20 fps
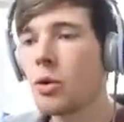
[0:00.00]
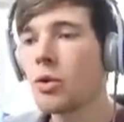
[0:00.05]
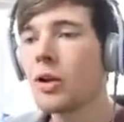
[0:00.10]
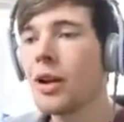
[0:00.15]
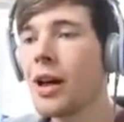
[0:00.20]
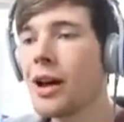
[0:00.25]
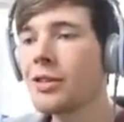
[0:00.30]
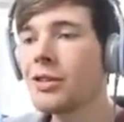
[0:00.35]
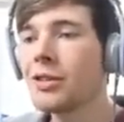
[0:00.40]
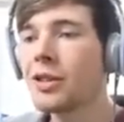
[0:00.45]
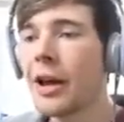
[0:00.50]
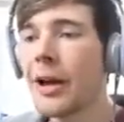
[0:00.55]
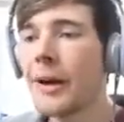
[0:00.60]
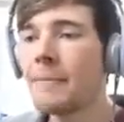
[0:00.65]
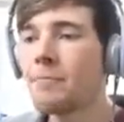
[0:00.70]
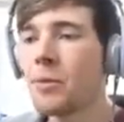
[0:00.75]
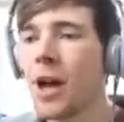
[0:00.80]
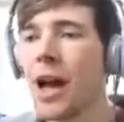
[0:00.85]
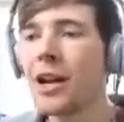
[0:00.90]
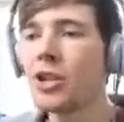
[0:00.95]
Well, last
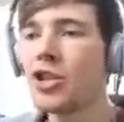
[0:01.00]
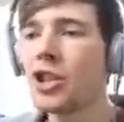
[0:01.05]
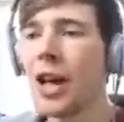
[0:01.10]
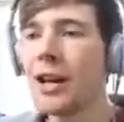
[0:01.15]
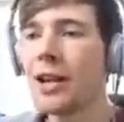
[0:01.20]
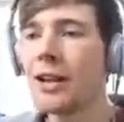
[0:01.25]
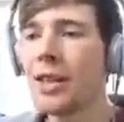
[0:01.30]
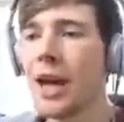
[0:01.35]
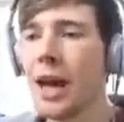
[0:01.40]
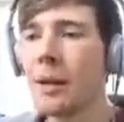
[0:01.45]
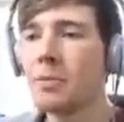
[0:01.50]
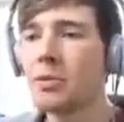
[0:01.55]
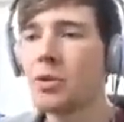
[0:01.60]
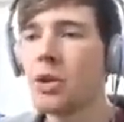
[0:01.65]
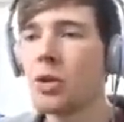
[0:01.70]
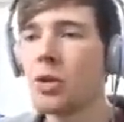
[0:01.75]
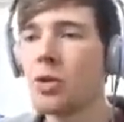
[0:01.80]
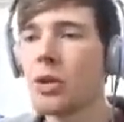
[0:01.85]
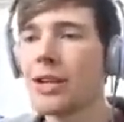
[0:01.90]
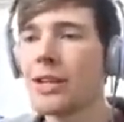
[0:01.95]
time, I actually ended the
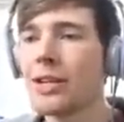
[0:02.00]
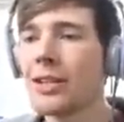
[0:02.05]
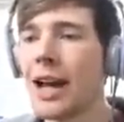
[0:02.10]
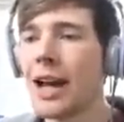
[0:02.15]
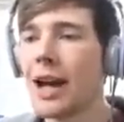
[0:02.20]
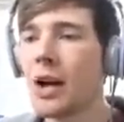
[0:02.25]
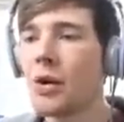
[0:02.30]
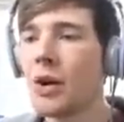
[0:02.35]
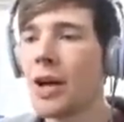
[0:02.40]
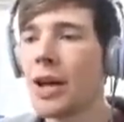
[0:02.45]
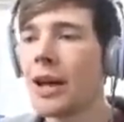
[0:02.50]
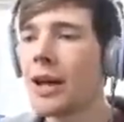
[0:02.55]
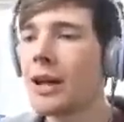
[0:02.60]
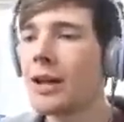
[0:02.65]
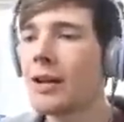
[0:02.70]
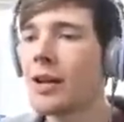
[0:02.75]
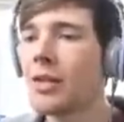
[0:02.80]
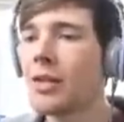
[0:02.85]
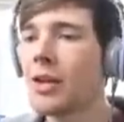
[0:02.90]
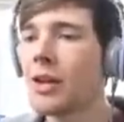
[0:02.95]
episode down
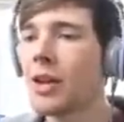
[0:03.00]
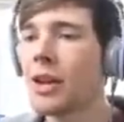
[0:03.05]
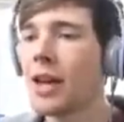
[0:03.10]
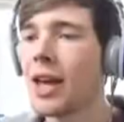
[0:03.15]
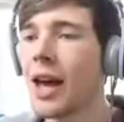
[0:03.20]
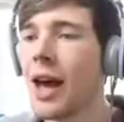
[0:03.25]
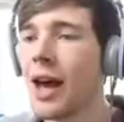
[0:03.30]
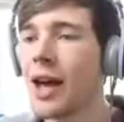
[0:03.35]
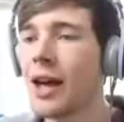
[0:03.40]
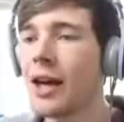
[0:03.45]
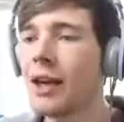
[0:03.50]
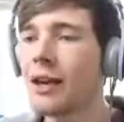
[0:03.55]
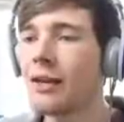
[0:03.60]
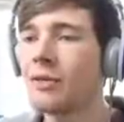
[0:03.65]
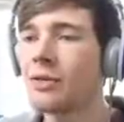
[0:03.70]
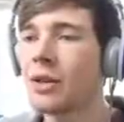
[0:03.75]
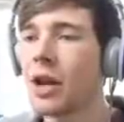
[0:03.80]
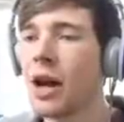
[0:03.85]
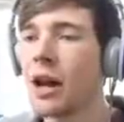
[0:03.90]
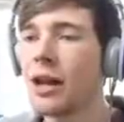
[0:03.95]
in the
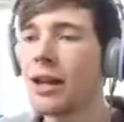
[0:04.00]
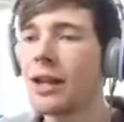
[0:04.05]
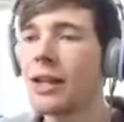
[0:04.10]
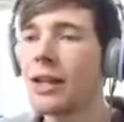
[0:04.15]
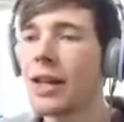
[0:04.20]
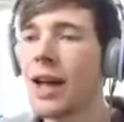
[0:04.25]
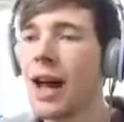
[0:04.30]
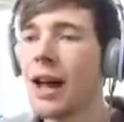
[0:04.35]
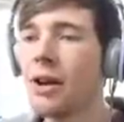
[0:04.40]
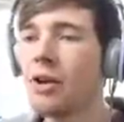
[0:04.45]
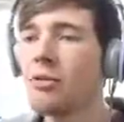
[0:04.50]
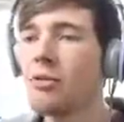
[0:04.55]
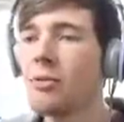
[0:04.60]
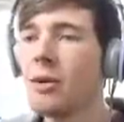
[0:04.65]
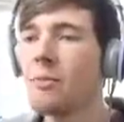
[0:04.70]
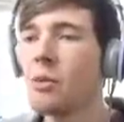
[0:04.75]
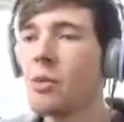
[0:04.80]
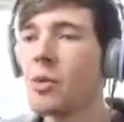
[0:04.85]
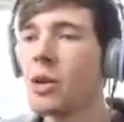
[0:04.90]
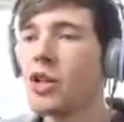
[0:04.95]
caves. I cannot
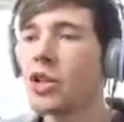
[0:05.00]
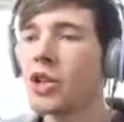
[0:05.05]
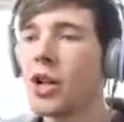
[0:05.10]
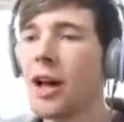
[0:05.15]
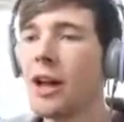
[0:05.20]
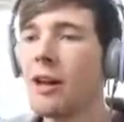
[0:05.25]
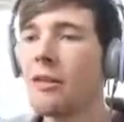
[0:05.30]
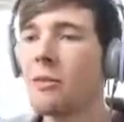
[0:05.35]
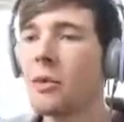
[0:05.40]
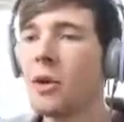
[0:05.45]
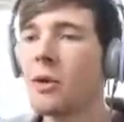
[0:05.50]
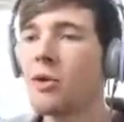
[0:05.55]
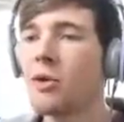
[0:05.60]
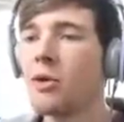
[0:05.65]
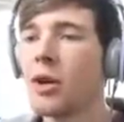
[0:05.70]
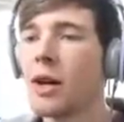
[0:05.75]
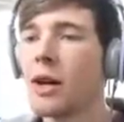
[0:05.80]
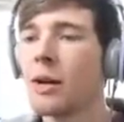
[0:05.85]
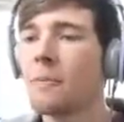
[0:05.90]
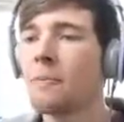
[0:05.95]
remember which cave we
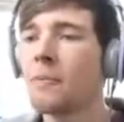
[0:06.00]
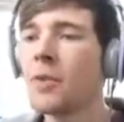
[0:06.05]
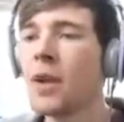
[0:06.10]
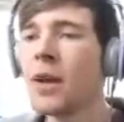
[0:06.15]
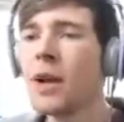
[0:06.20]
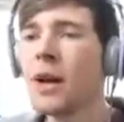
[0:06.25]
were in.